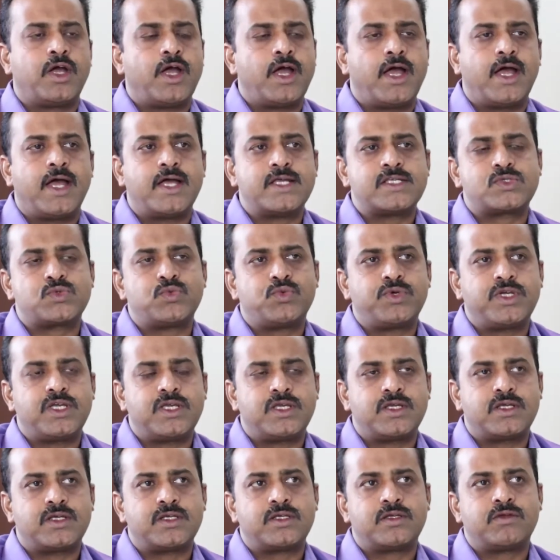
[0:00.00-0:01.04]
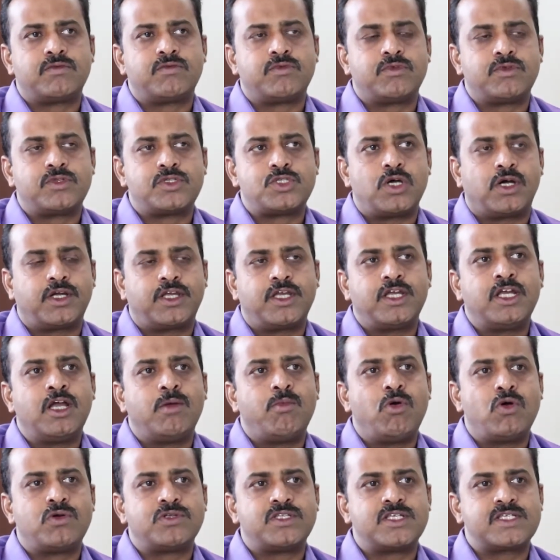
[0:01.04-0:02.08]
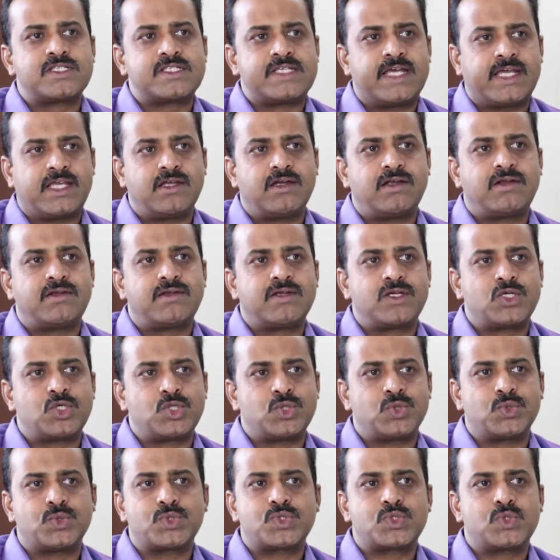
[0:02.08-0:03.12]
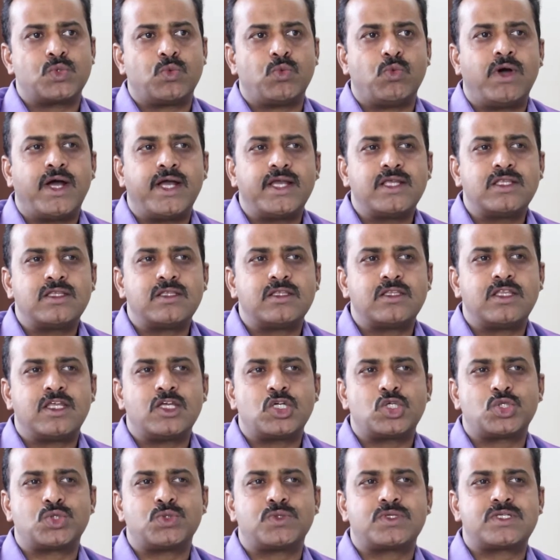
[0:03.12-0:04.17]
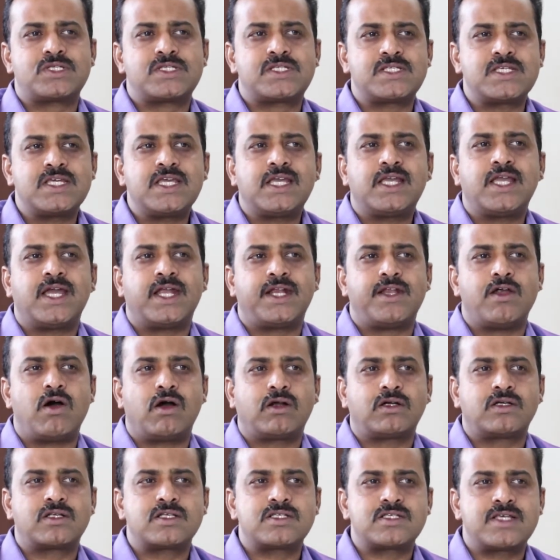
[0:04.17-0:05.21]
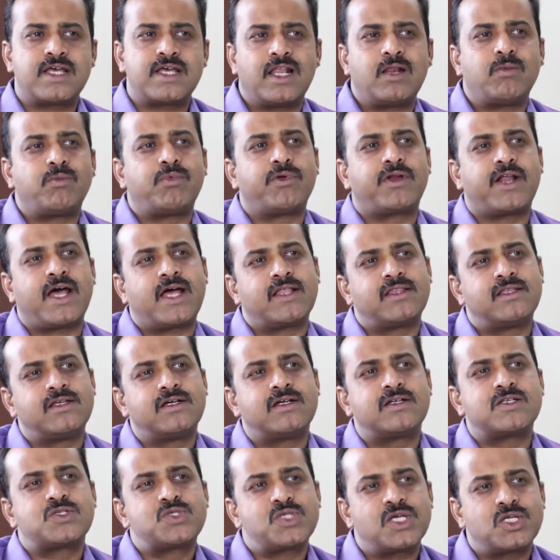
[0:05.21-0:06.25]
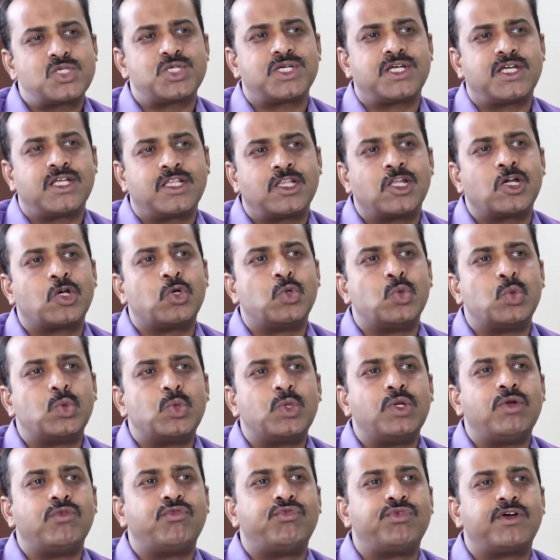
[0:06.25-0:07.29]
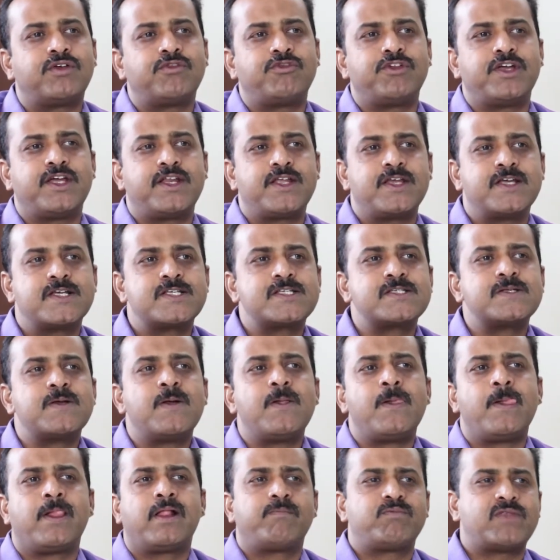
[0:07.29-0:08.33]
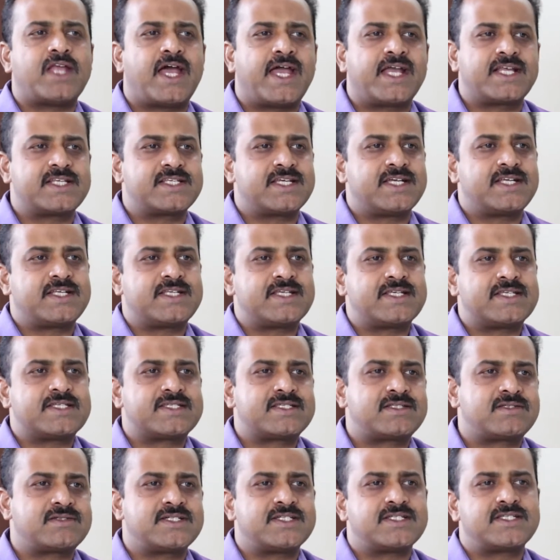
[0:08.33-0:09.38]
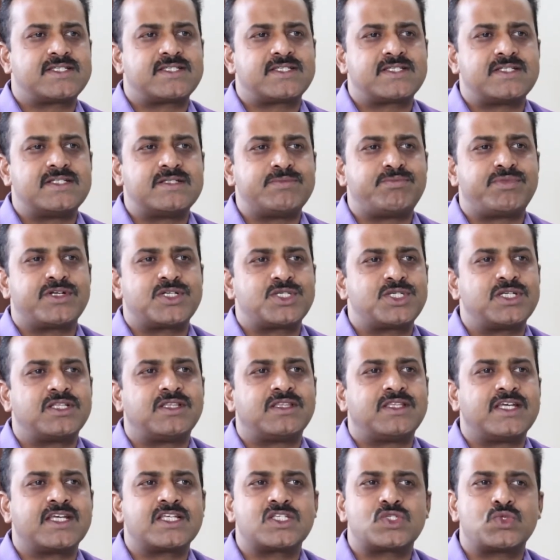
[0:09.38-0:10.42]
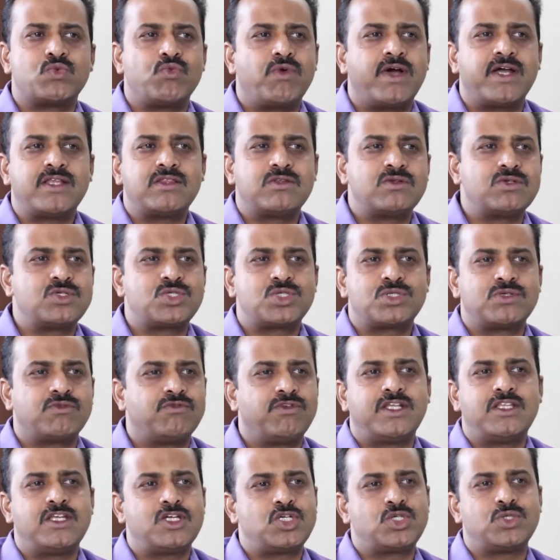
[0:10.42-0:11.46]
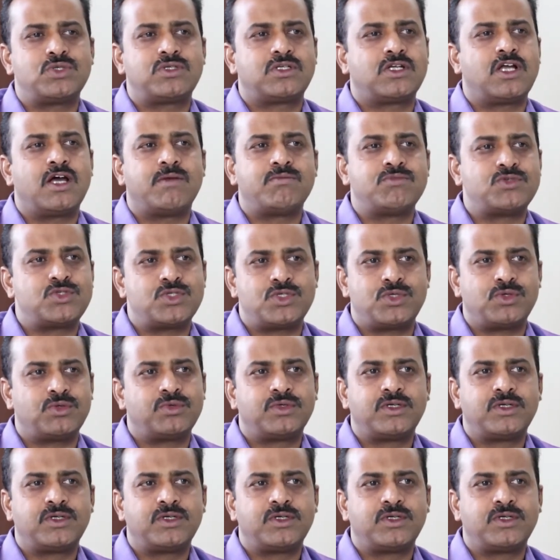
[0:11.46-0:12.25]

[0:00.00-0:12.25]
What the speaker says: As we talking about the psychiatry issues, why they should seek a doctor's help rather searching in the Google for various anxiety, stress, depression things, why they should come to you?